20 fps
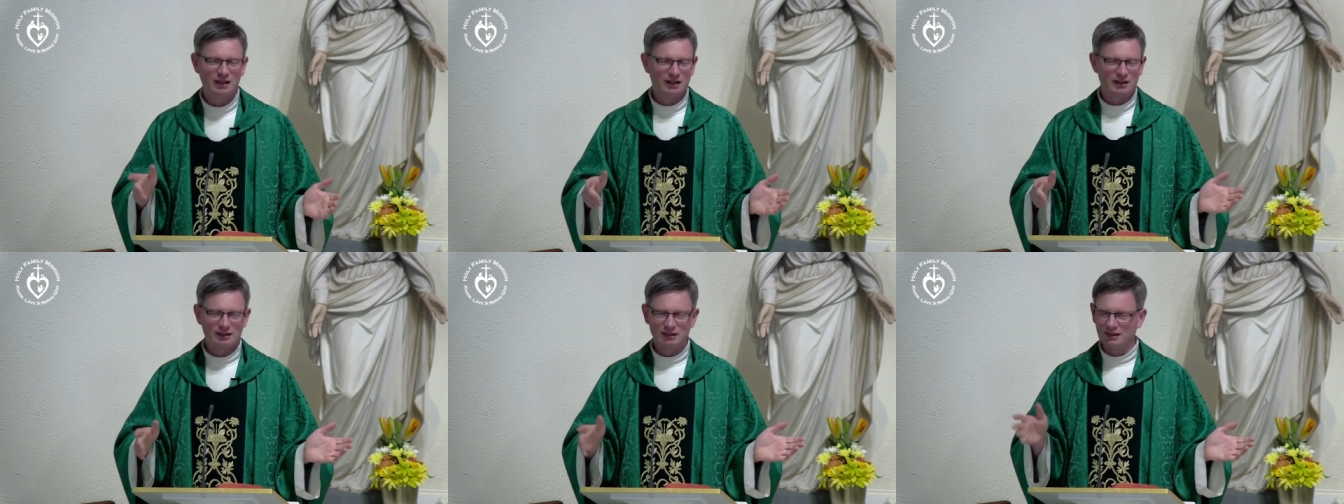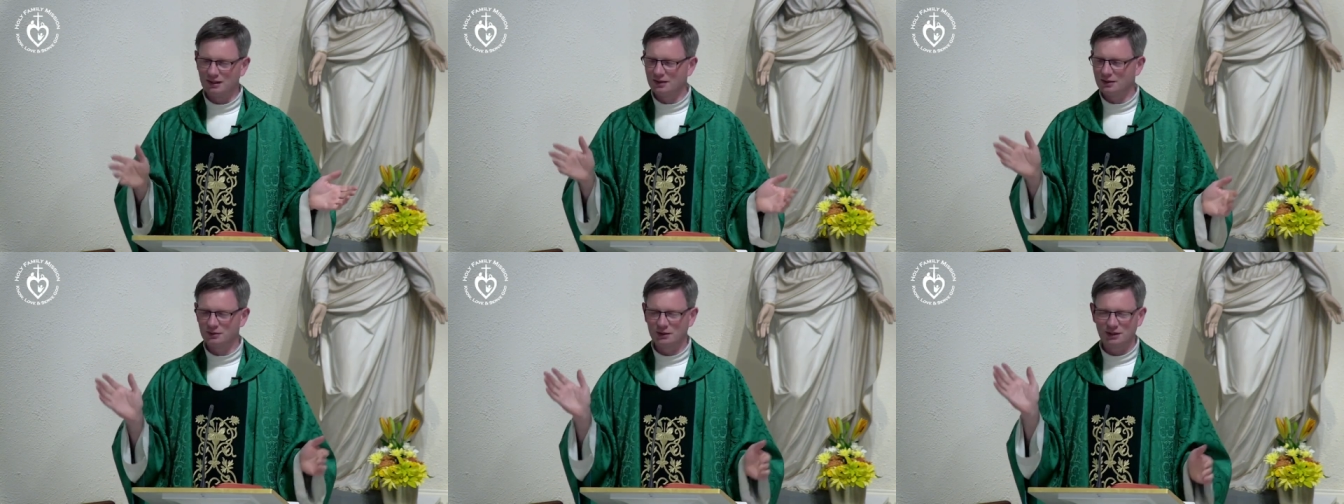
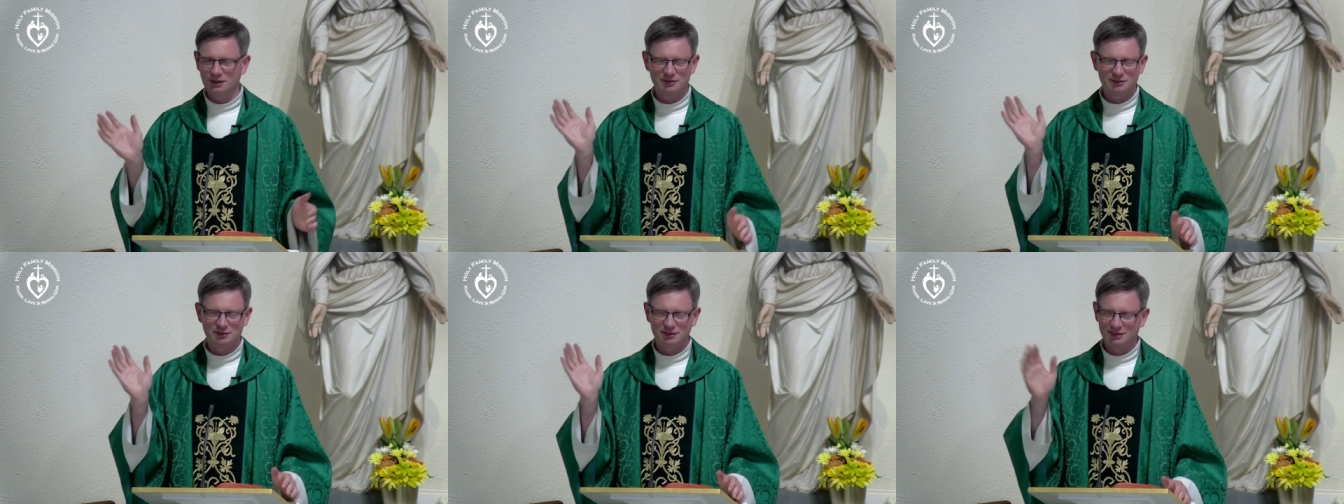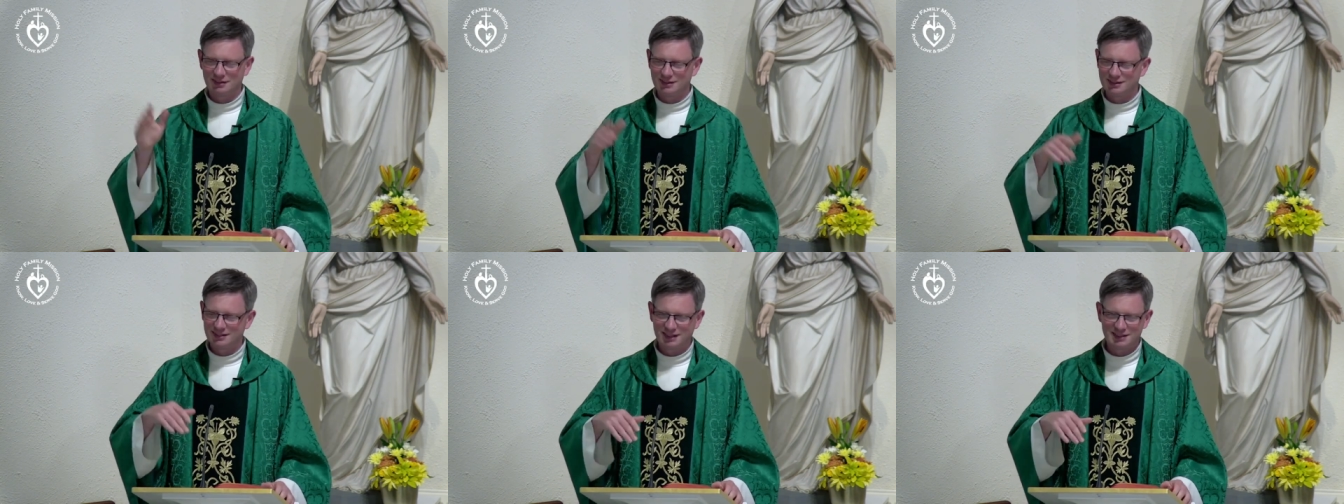Yeah, whatever.
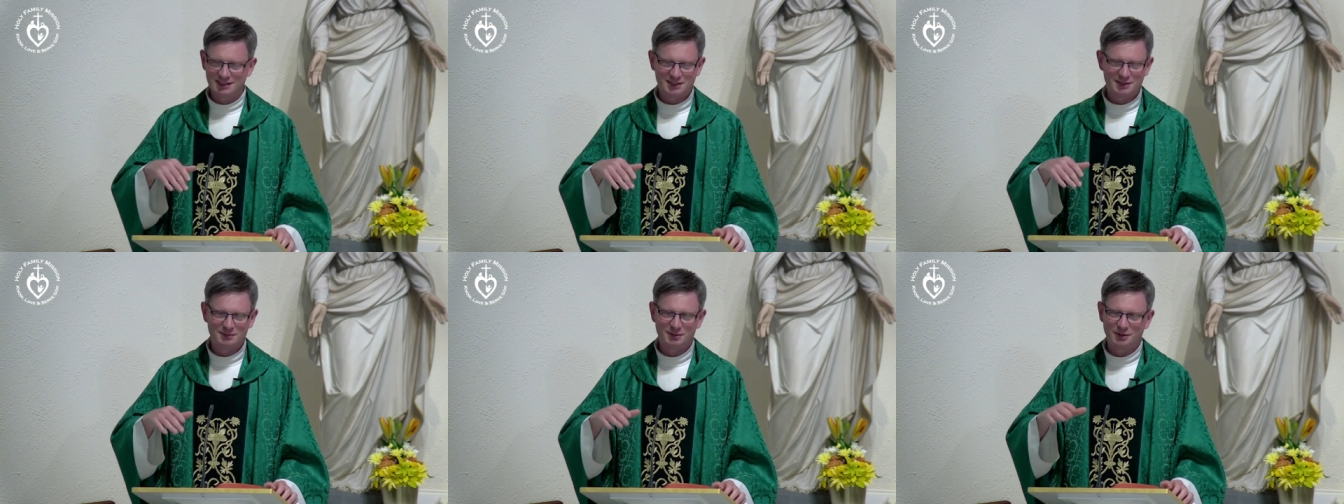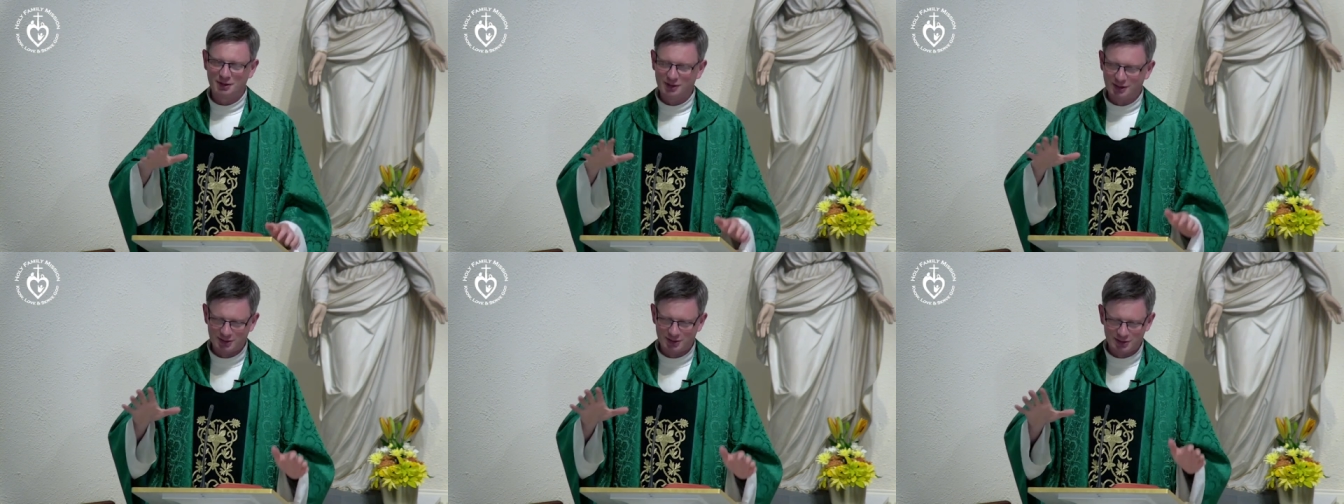It's six in the
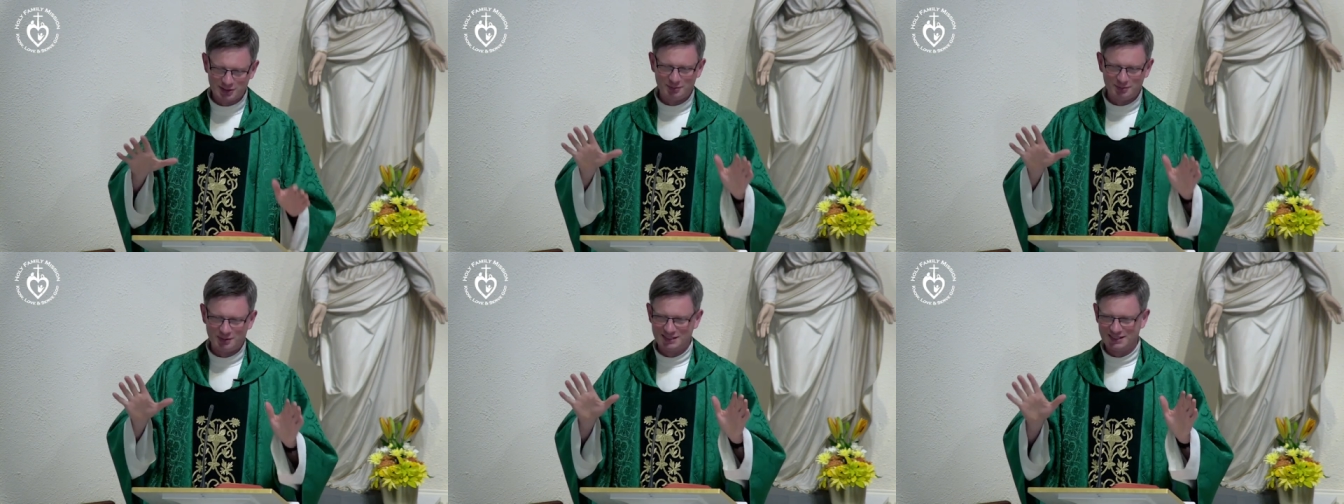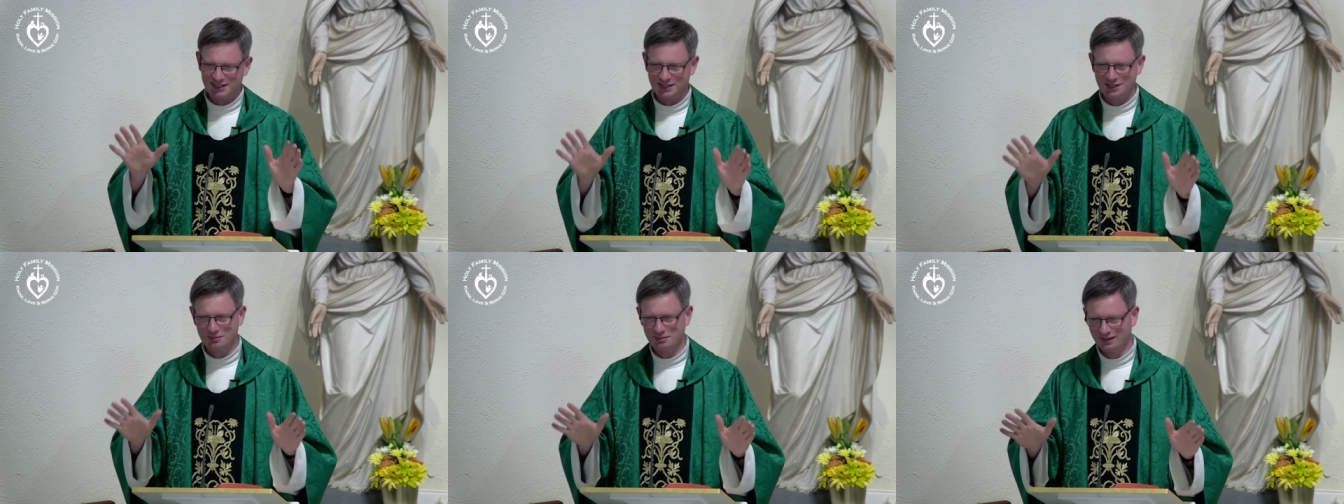morning. Just let me sleep.